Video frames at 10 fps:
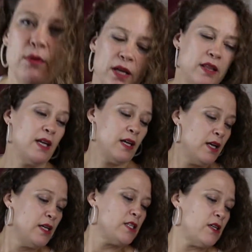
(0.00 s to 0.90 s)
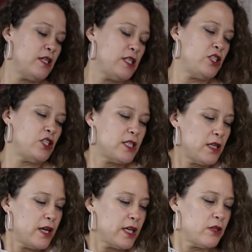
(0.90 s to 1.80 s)
what you think. So this is just
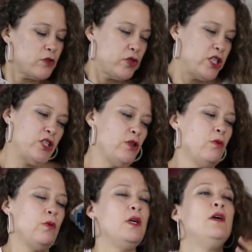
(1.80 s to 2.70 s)
like traditional